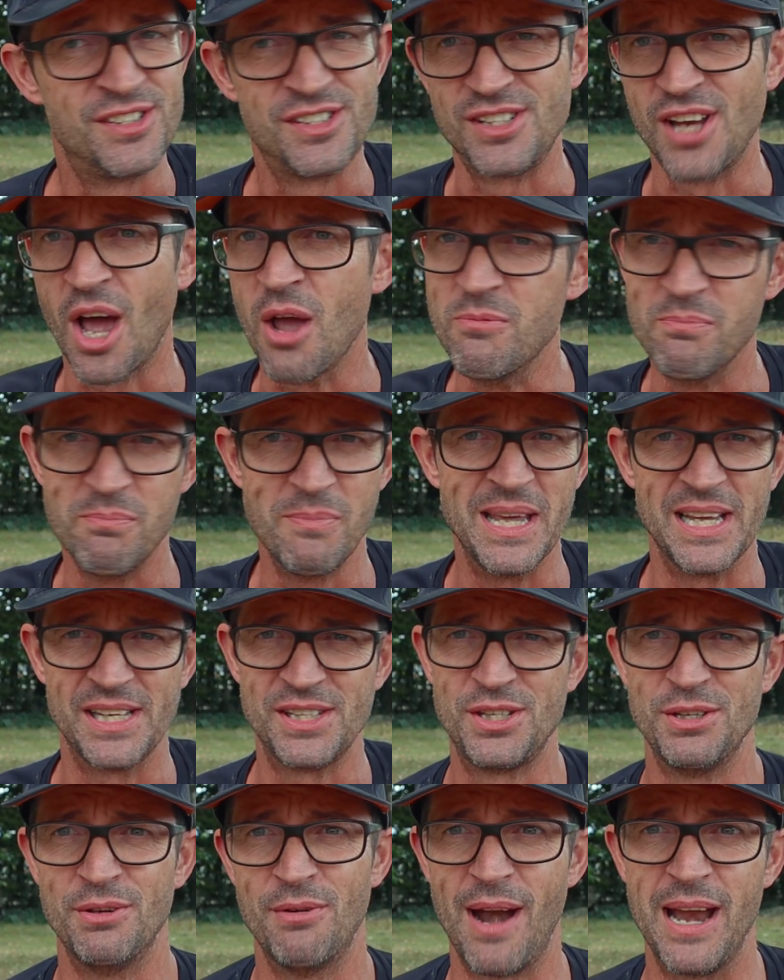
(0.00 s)
don't
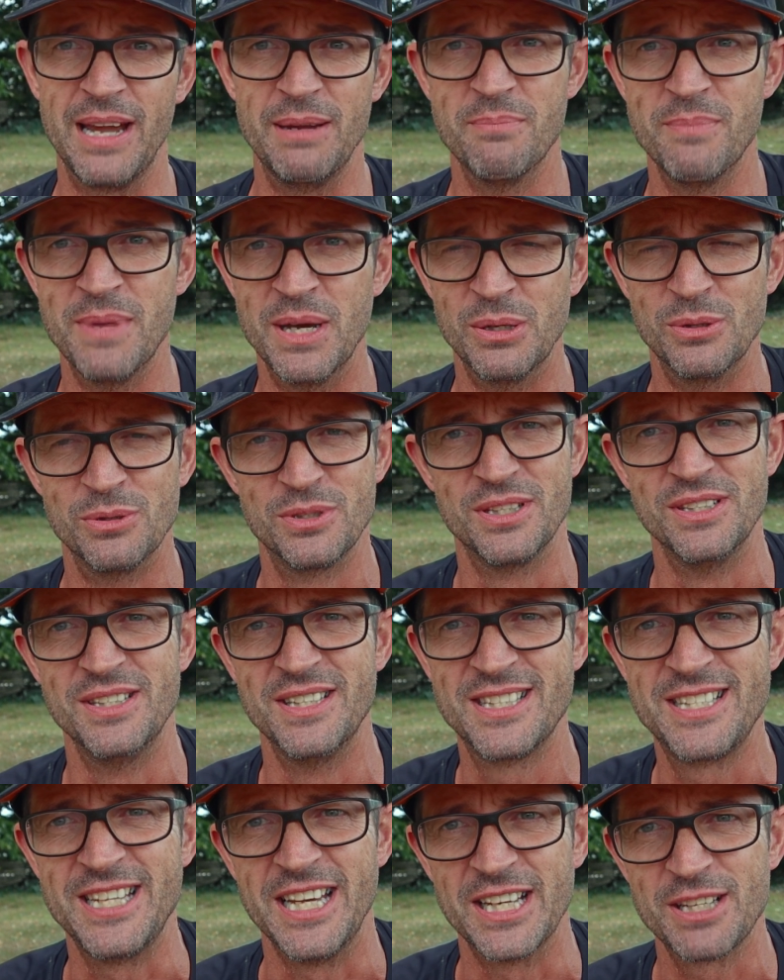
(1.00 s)
mix your 8mm and
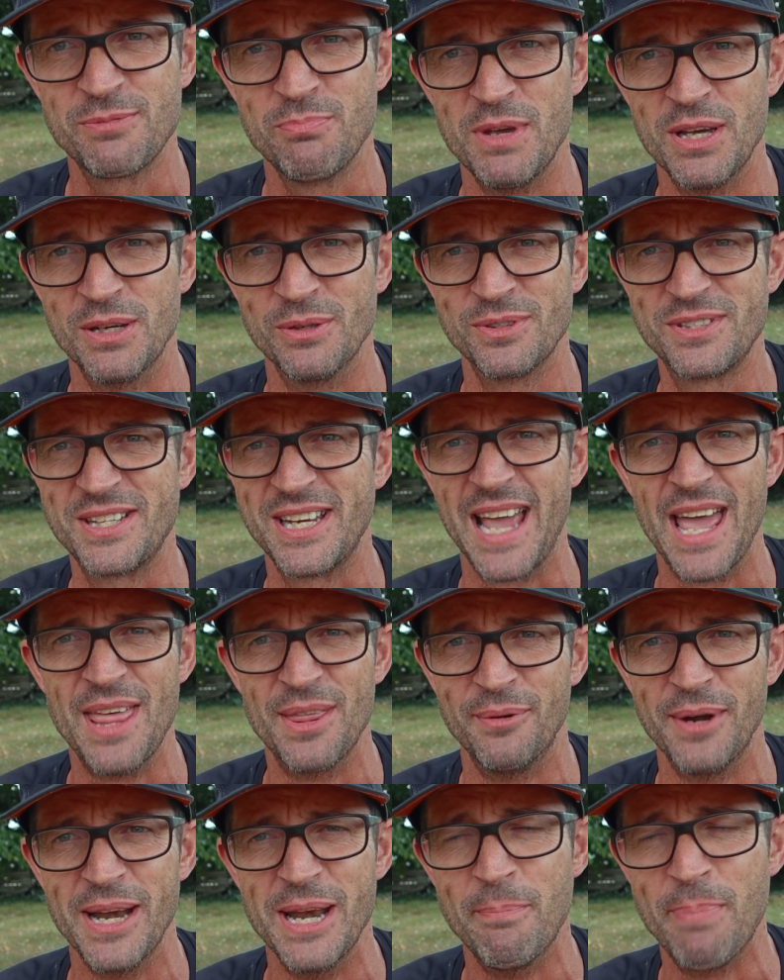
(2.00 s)
your 6mm
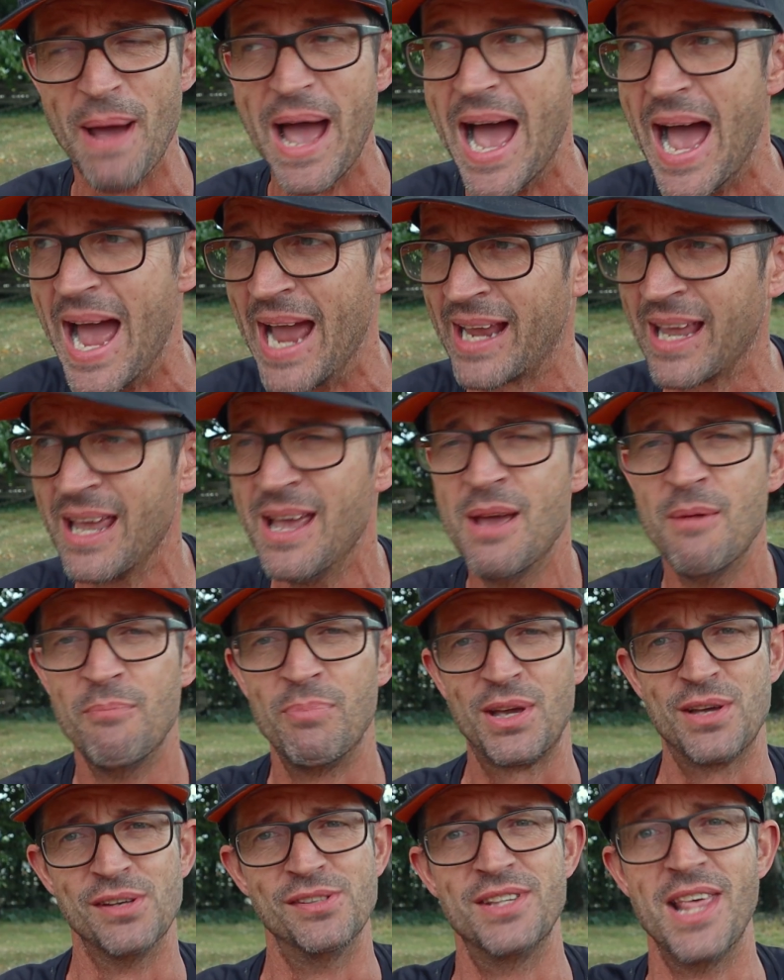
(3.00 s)
together in a bag,
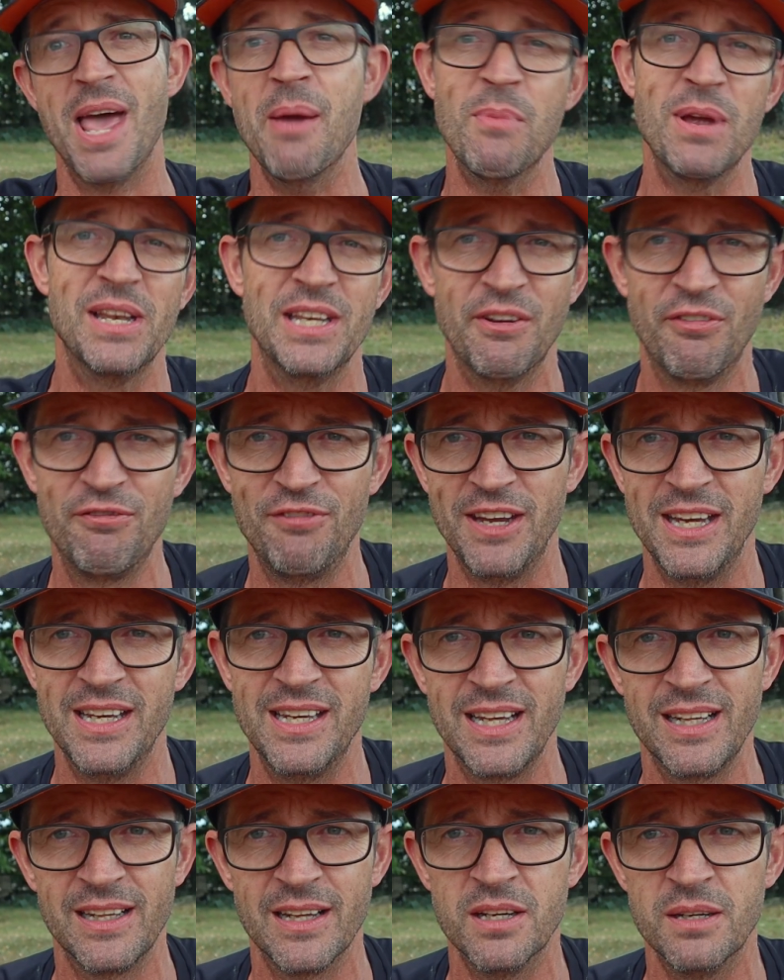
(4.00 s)
because then when you're
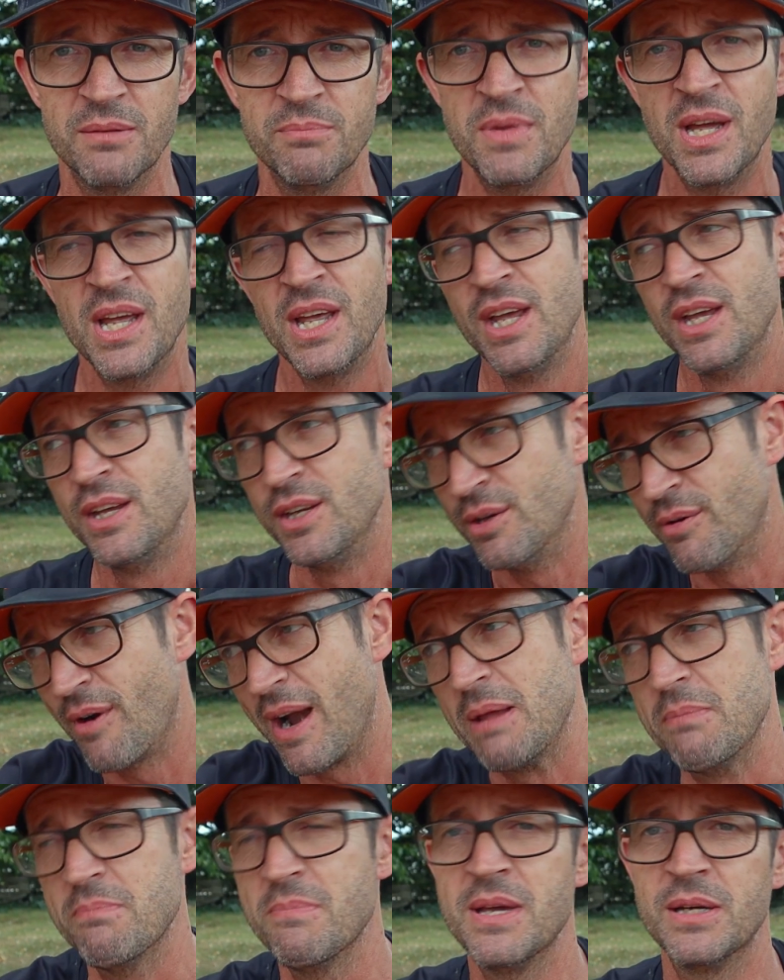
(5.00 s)
feeding them, your
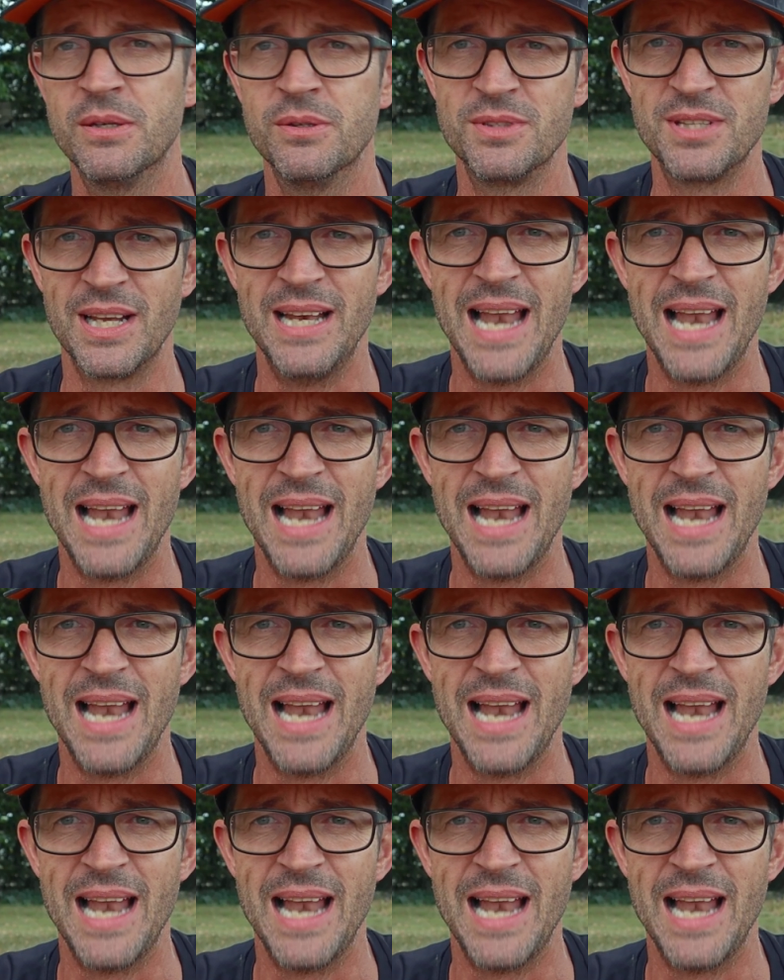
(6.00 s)
8mm